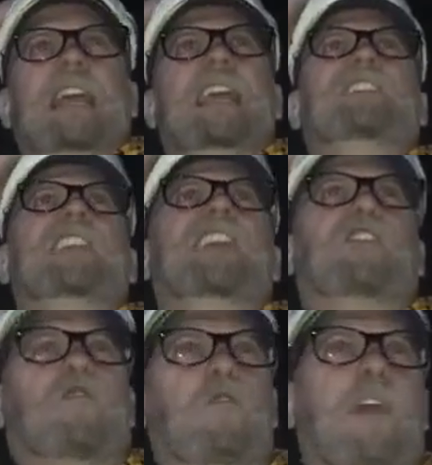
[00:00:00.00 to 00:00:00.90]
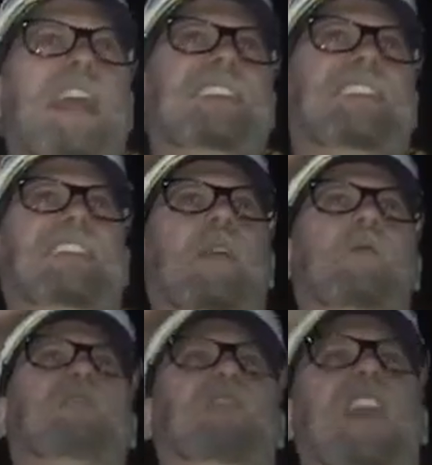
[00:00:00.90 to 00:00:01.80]
isn't it crazy that
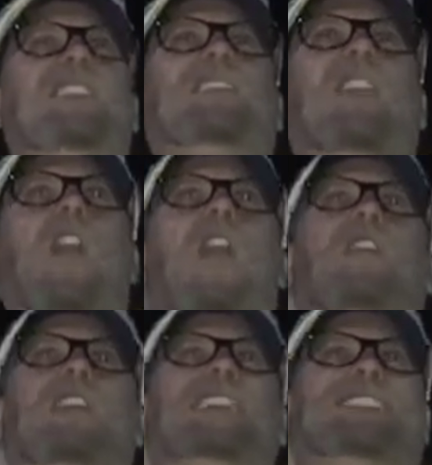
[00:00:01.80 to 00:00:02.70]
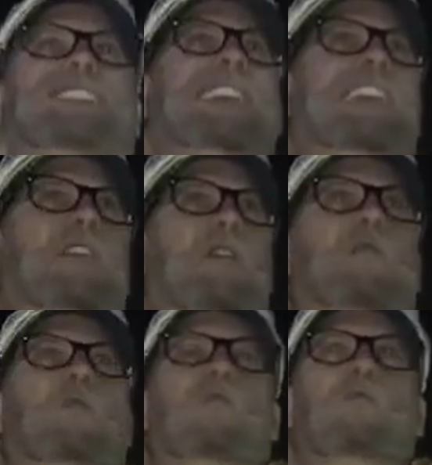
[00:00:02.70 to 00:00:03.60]
we face all this
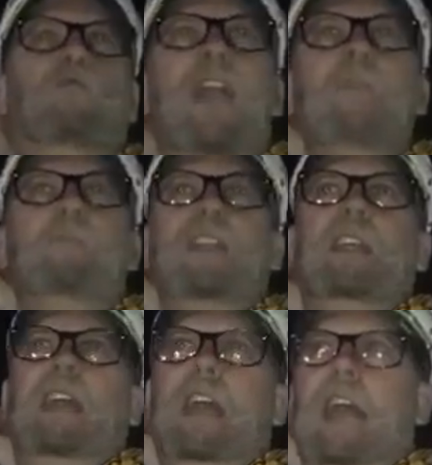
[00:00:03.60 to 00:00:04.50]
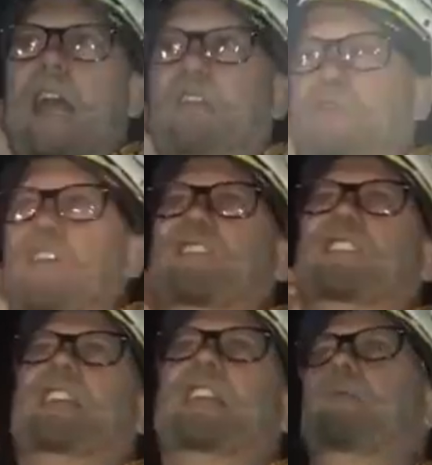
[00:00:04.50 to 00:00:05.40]
rampant
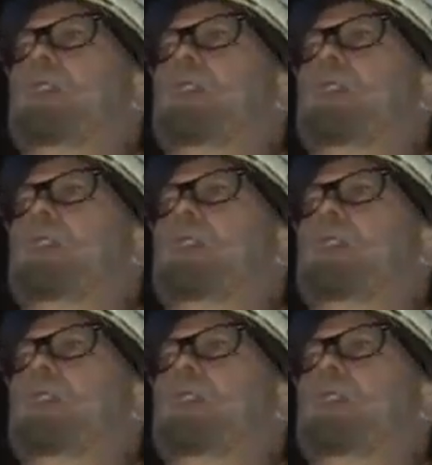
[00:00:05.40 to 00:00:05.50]
adversity?